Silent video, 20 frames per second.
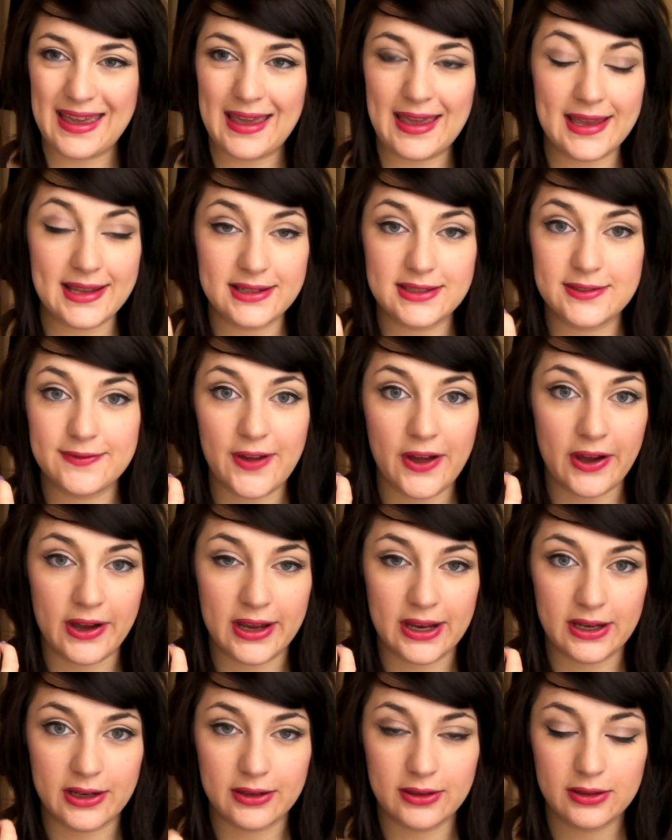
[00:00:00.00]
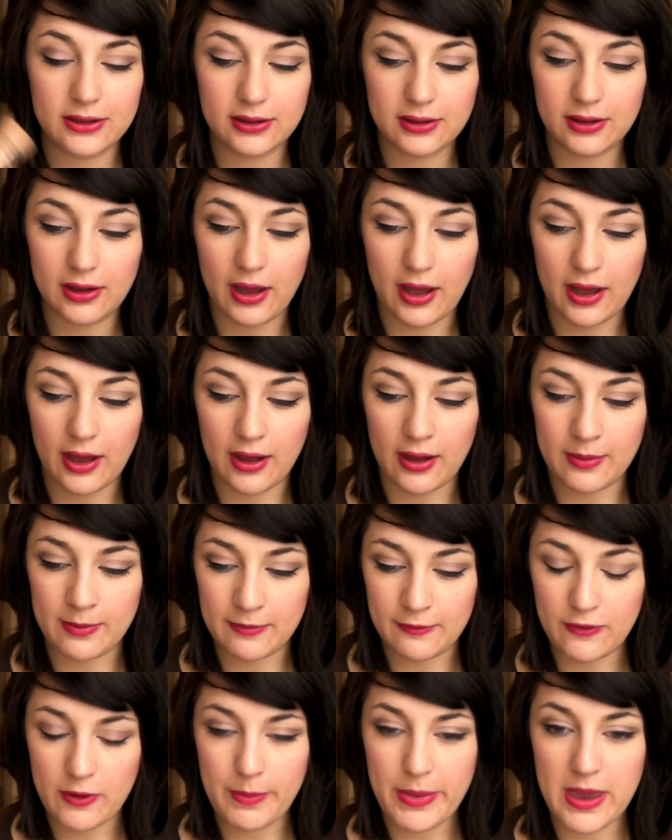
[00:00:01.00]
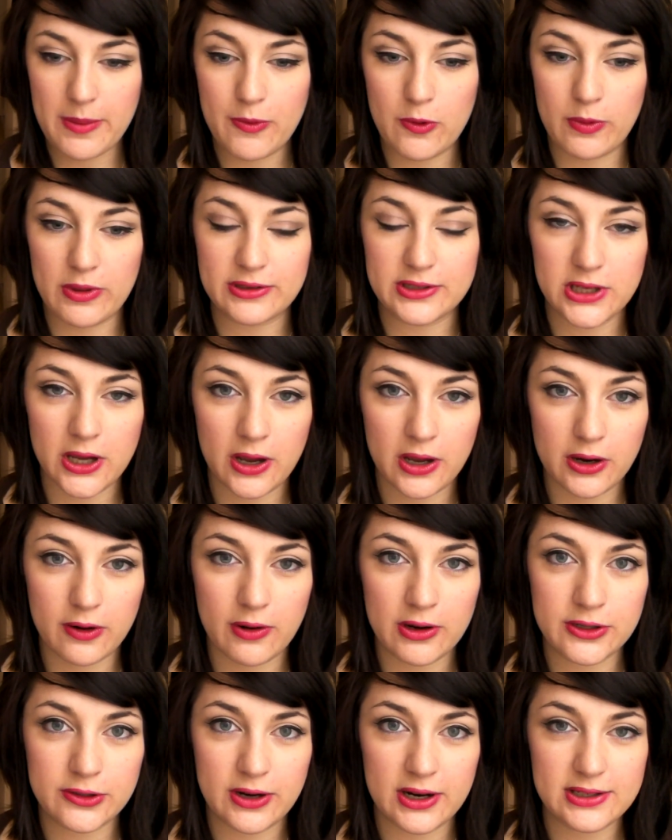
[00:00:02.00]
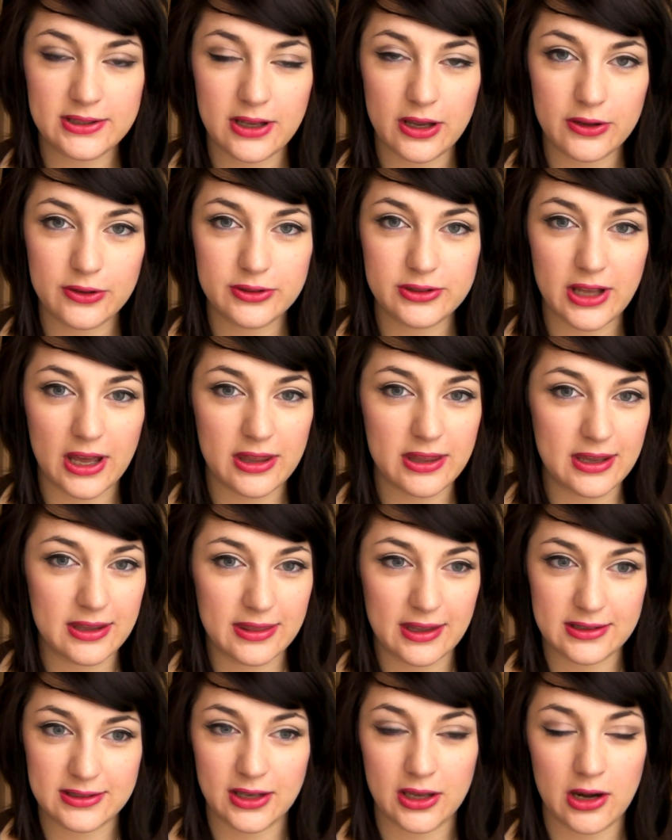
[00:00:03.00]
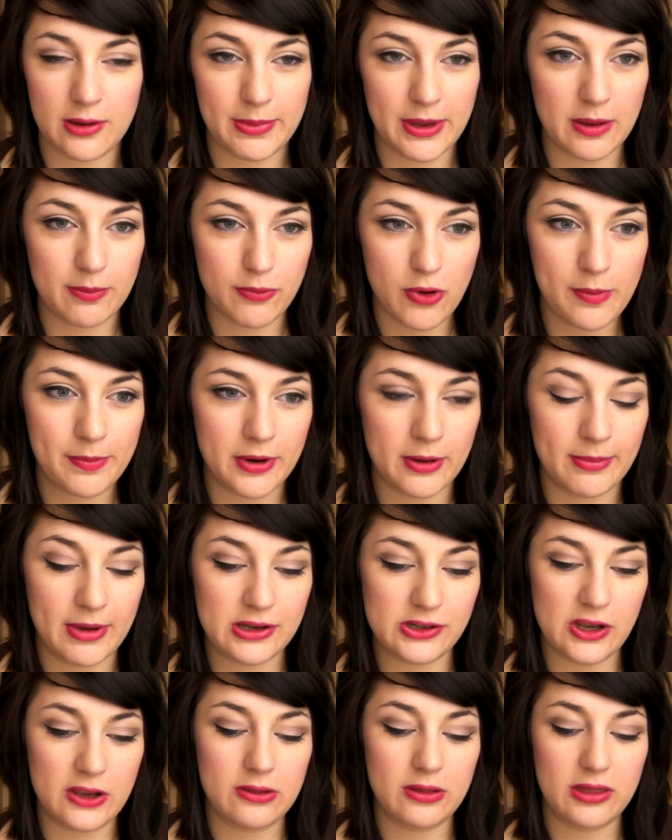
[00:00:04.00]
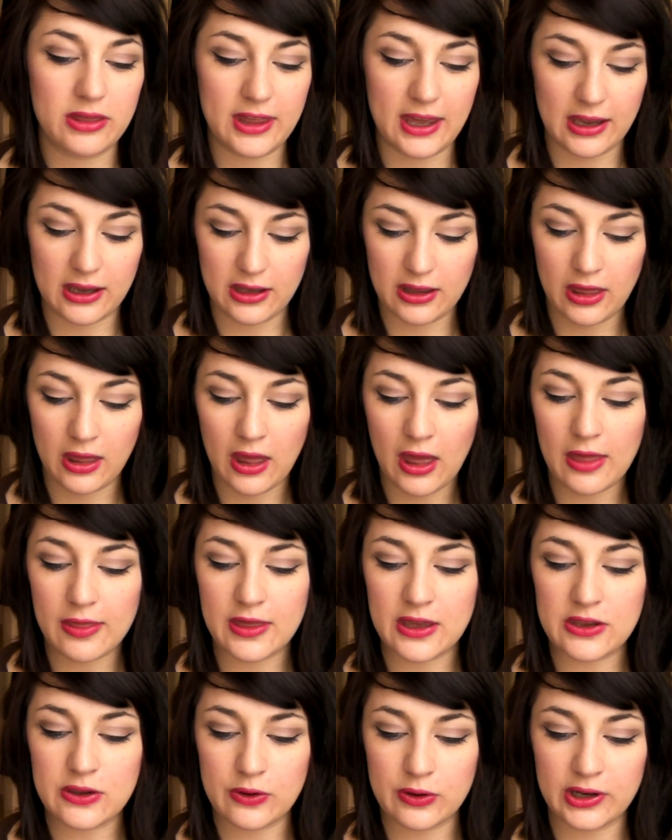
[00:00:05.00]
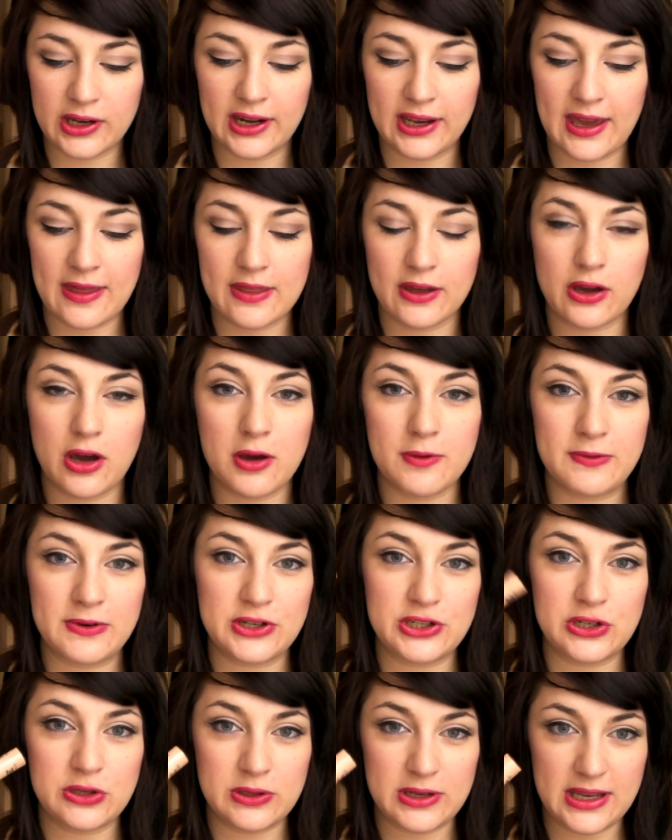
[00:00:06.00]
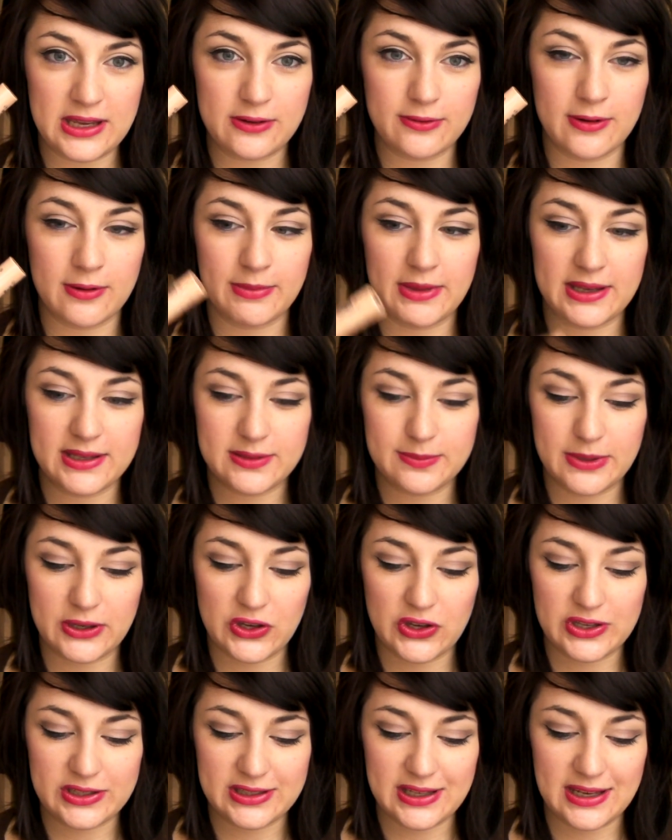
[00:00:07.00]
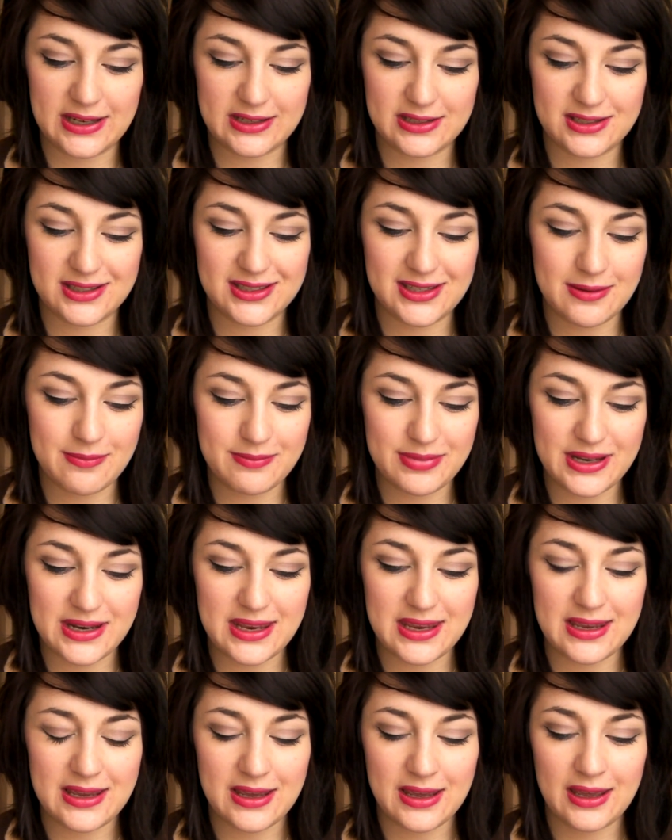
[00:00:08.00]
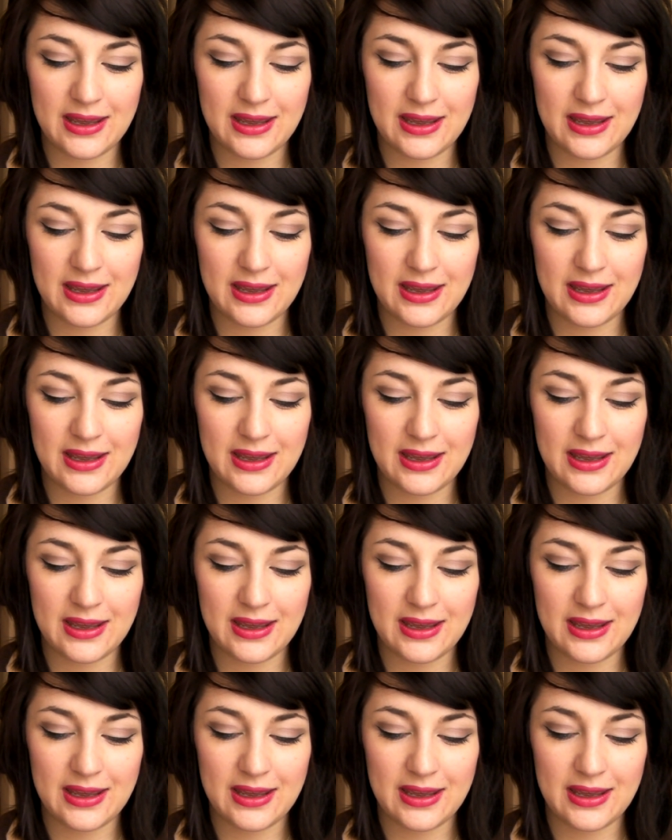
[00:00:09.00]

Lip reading: it's fine. For people with darker under eye circles, I think there's going to be a problem. I don't think that you're going to get the coverage you need from this because it simply